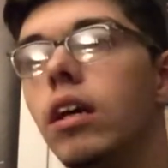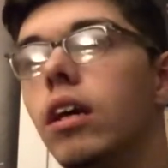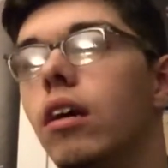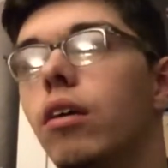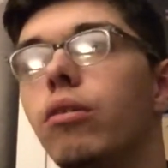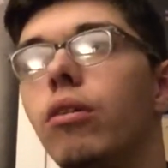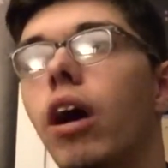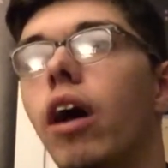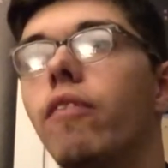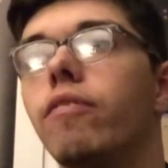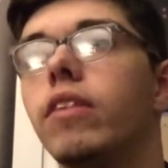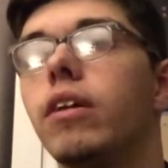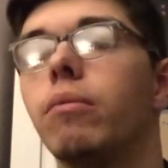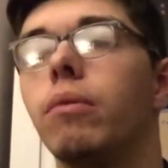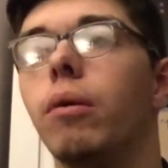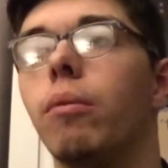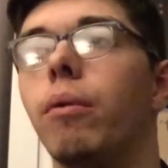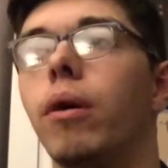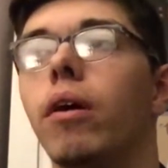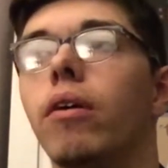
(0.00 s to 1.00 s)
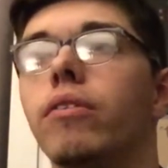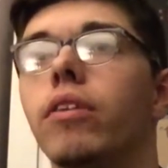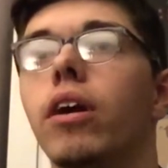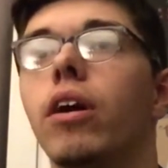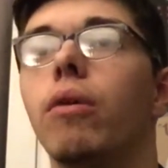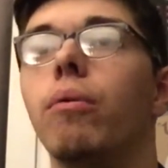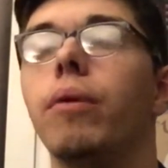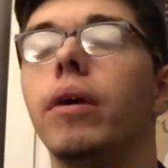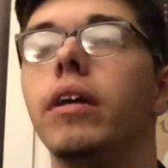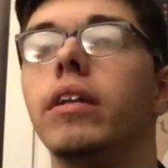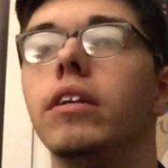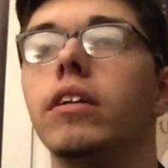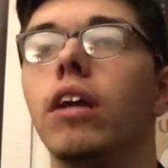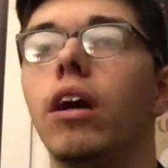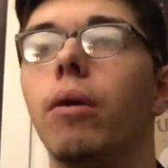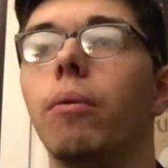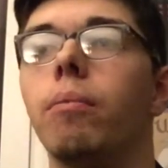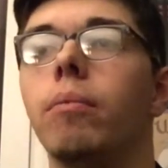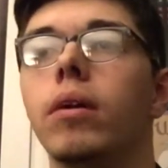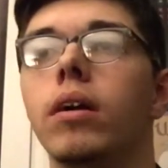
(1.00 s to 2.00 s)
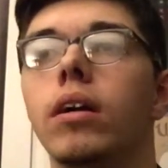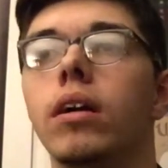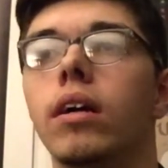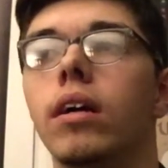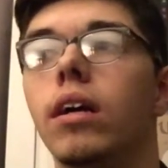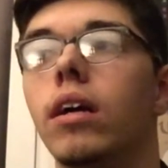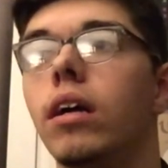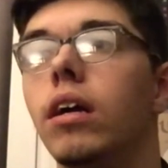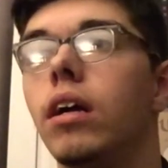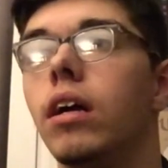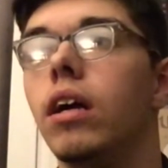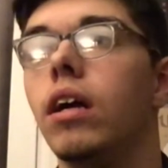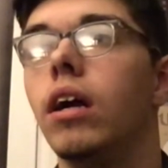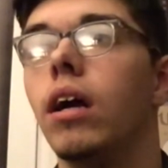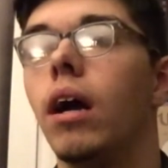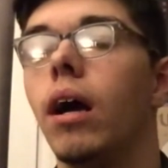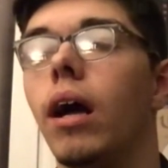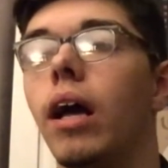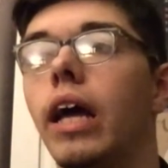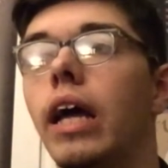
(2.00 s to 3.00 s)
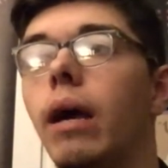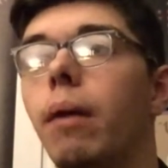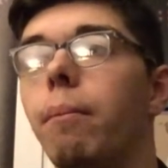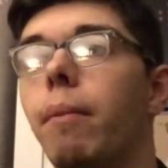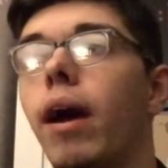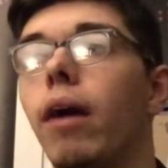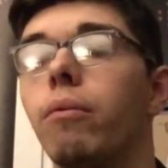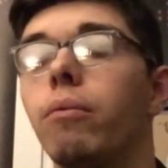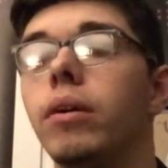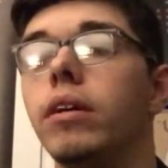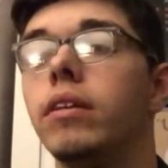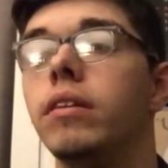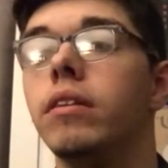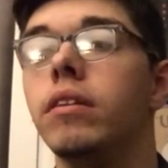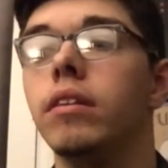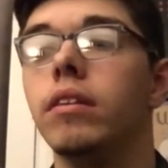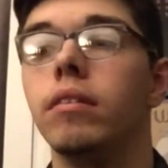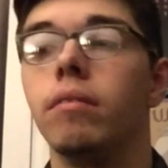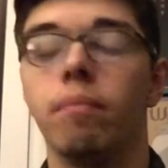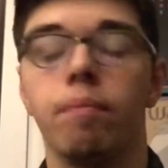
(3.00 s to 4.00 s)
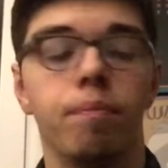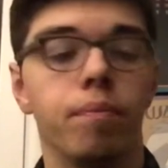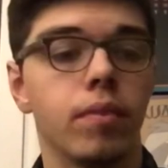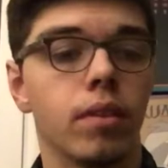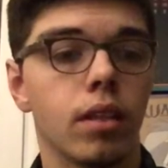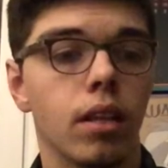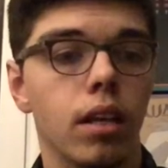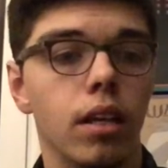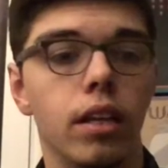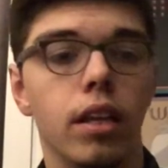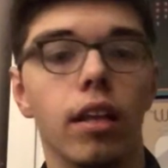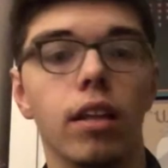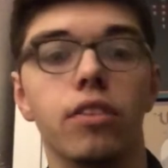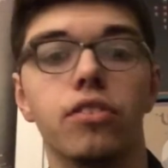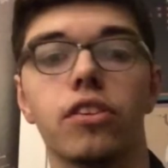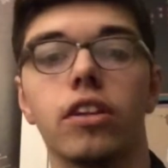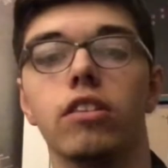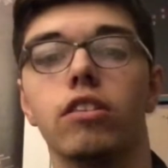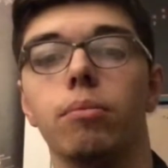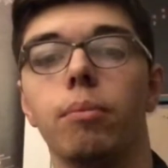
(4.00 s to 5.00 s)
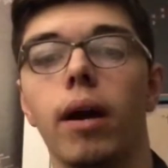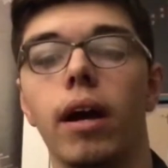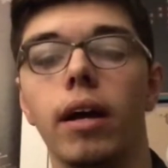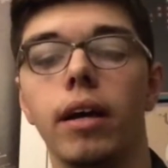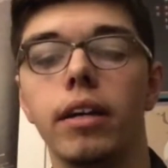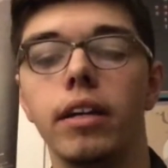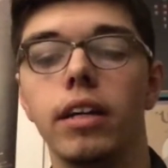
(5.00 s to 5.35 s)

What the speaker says: everything went well, though, and, you know, back when, you know, let's get to my,